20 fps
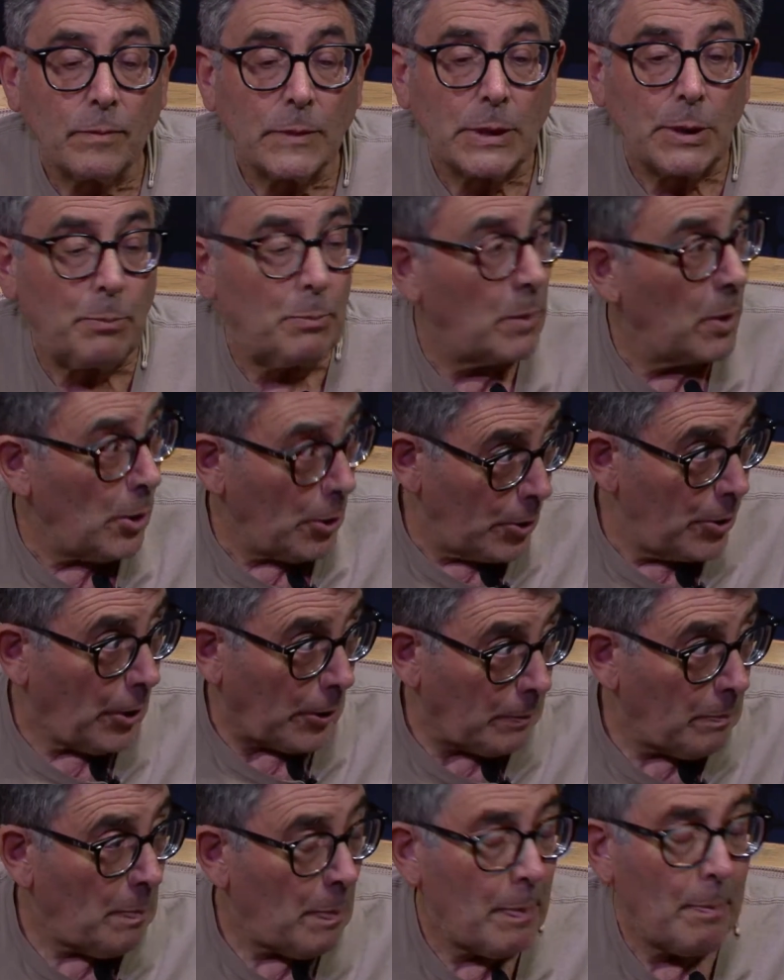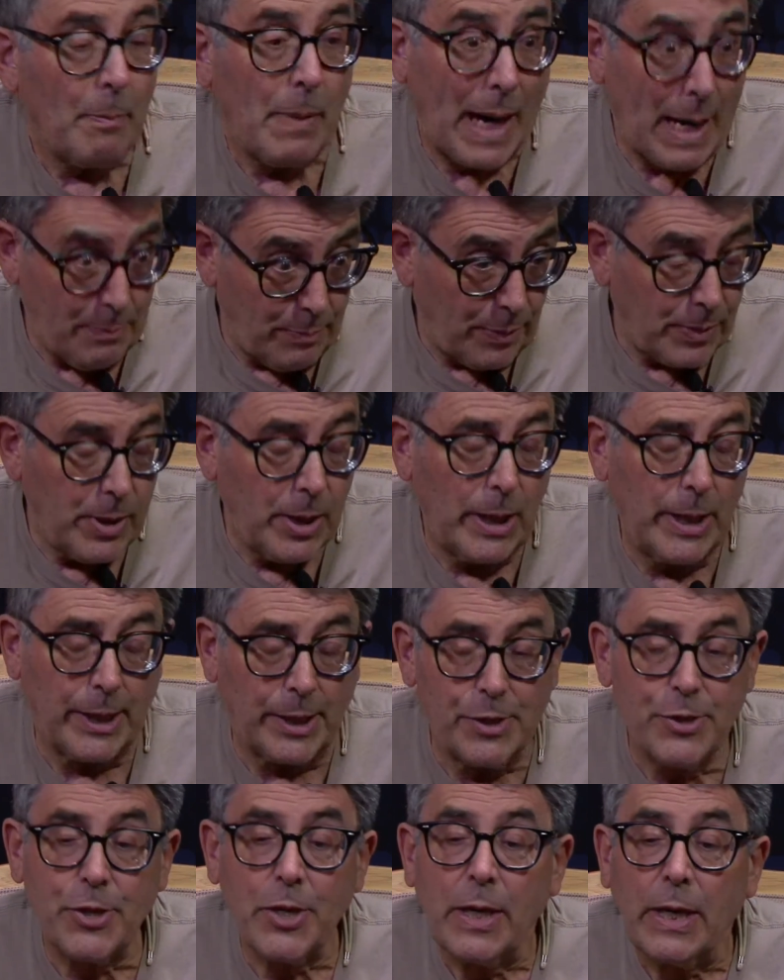murder by
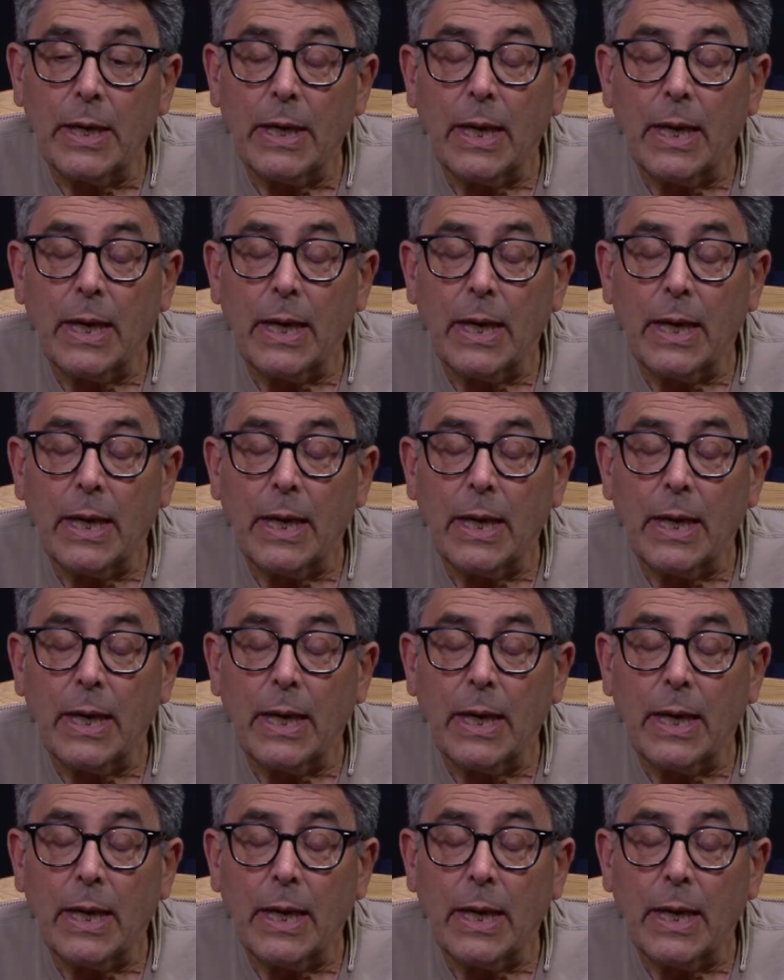police.